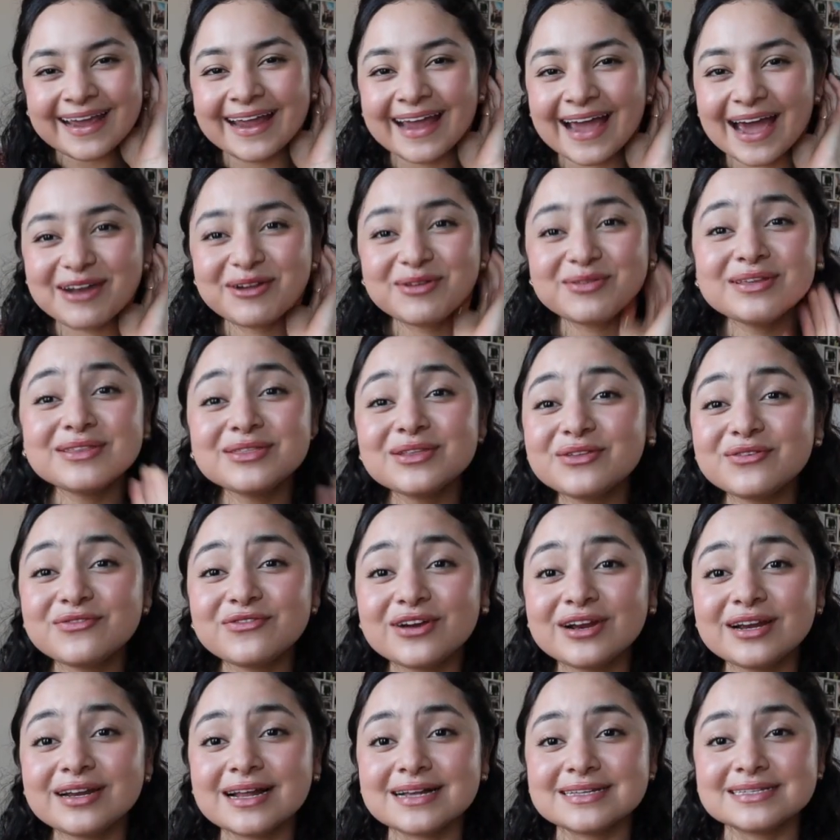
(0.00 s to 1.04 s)
I don't think that they're
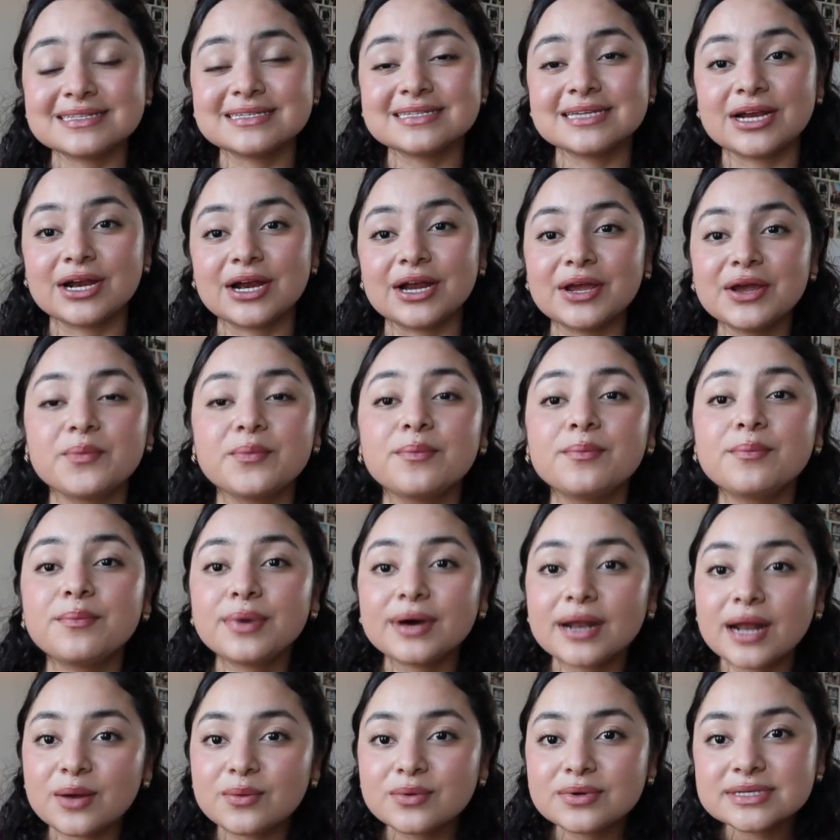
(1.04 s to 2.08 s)
very necessary.
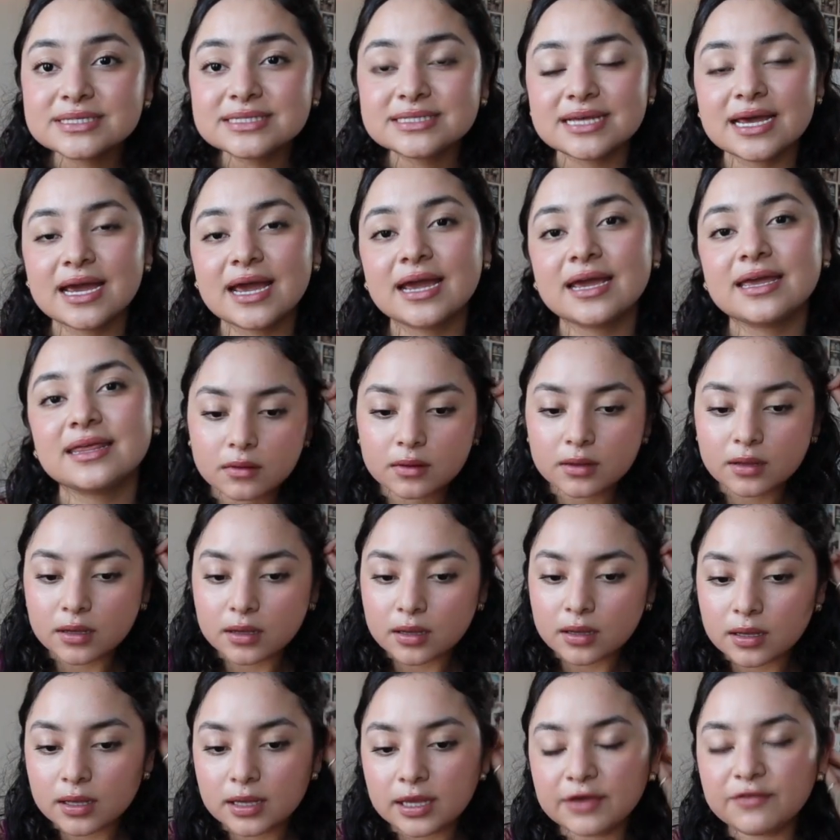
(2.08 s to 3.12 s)
But I will say,
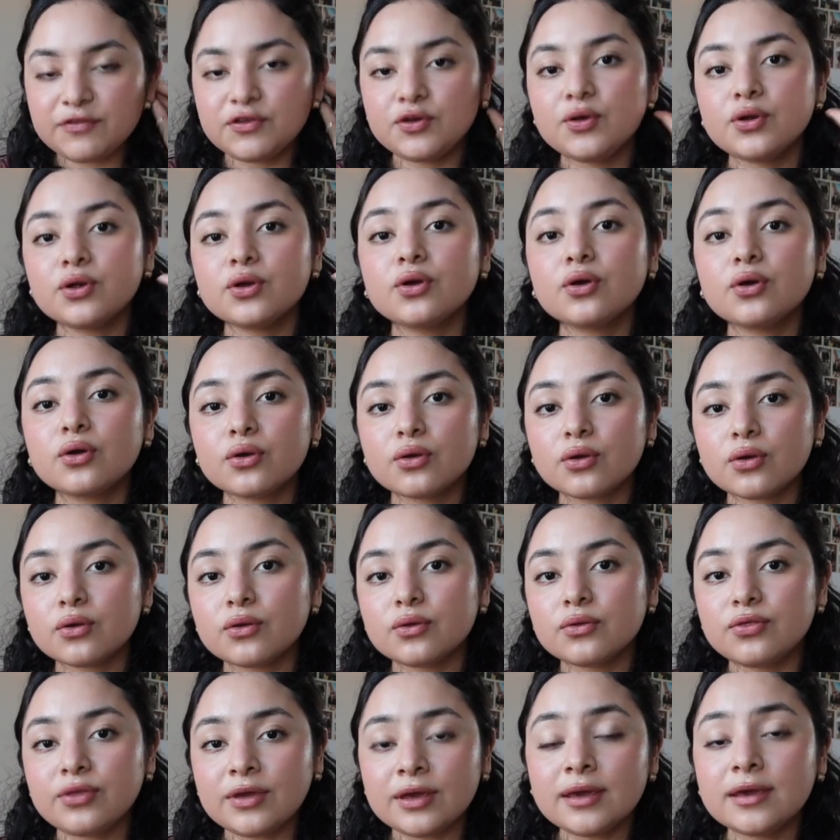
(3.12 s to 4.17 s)
if you're
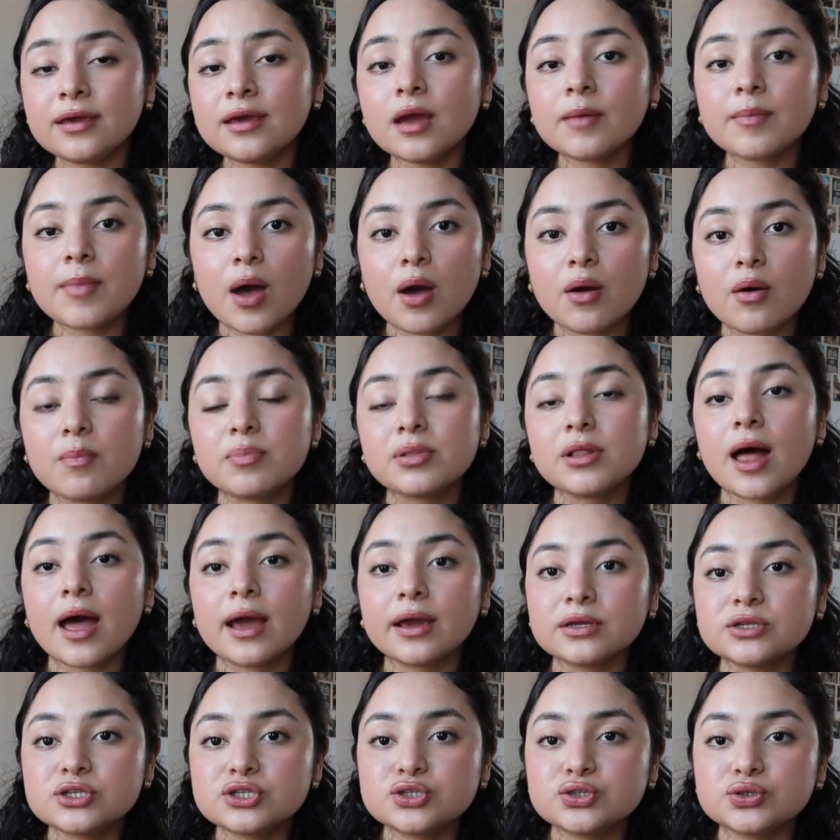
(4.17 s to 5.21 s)
thinking about
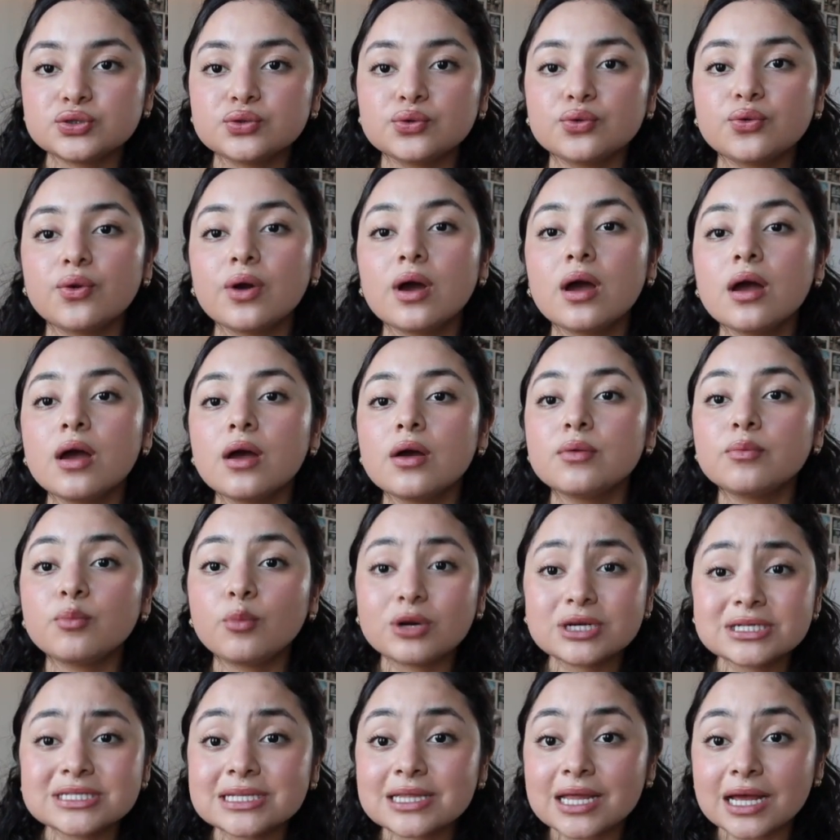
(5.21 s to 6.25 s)
applying to
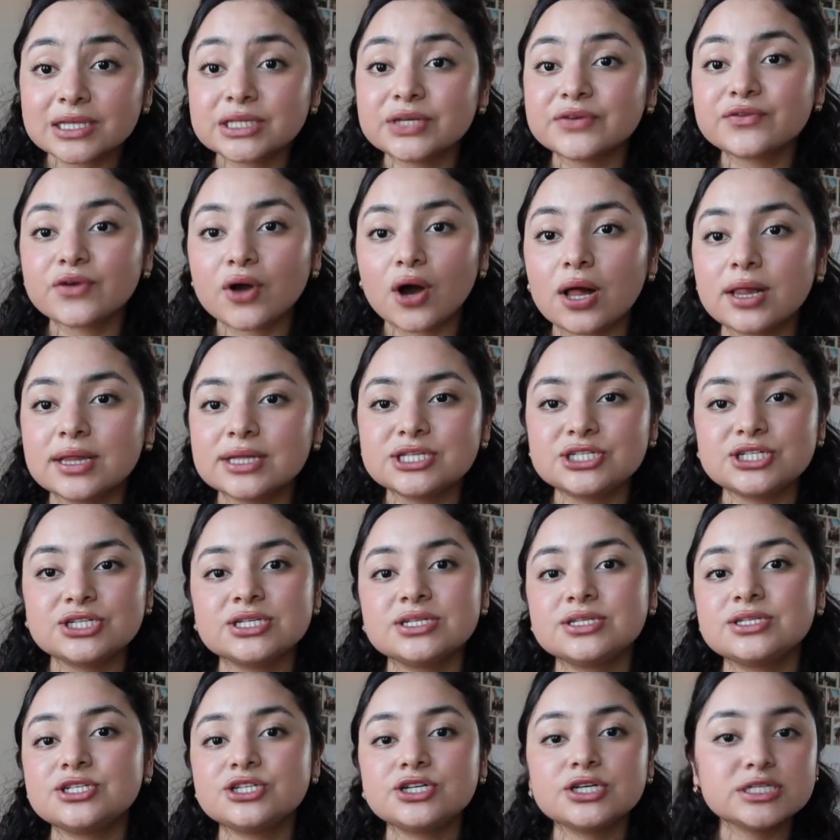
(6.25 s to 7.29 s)
more selective
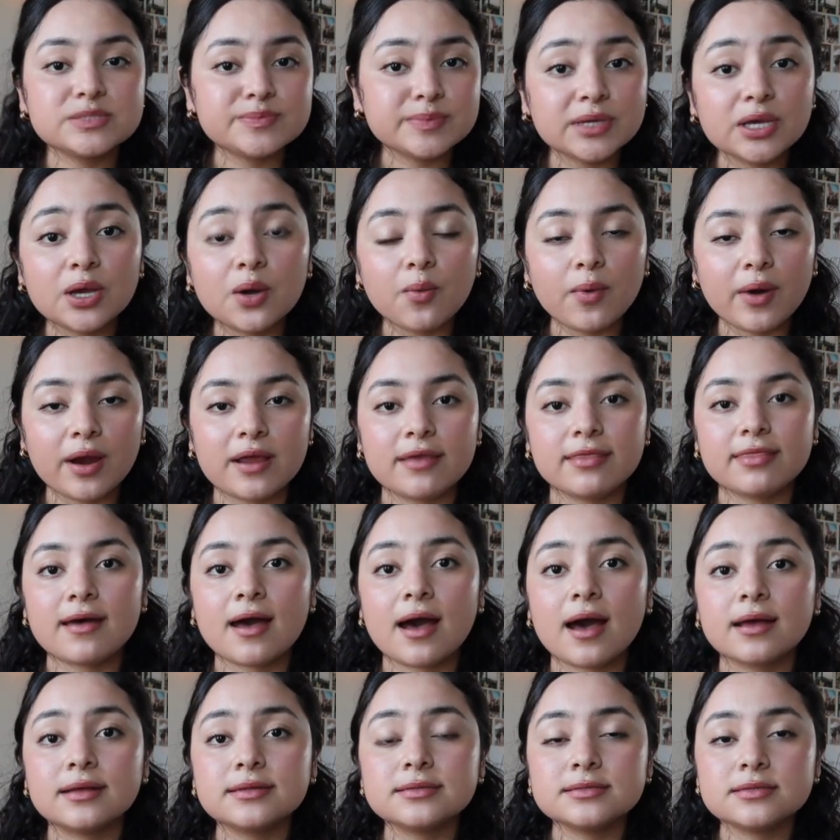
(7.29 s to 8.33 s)
colleges, just be aware
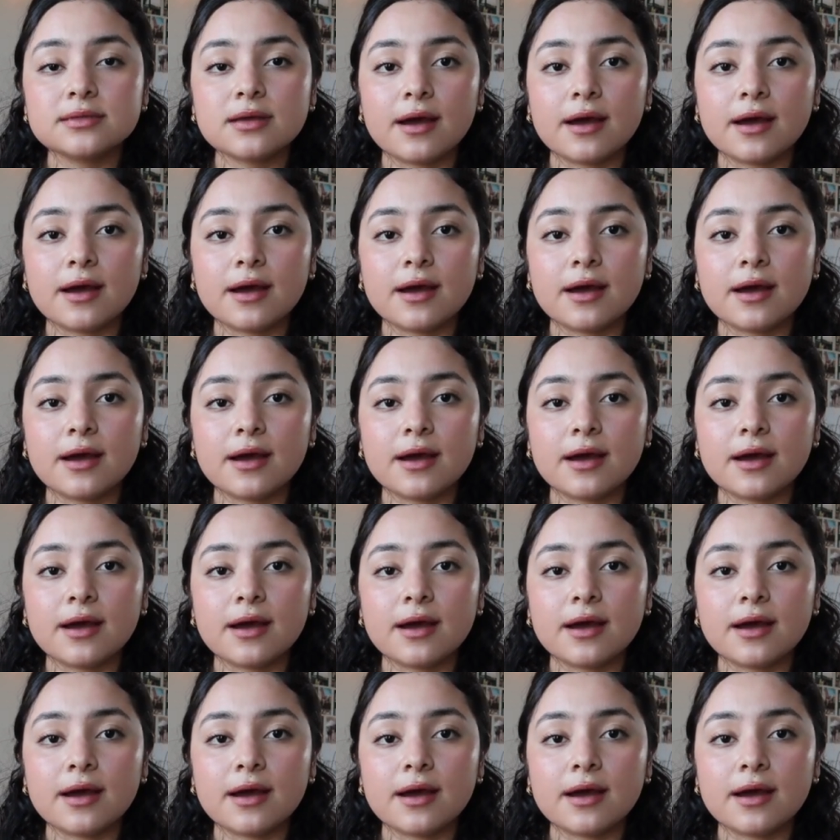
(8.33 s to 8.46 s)
that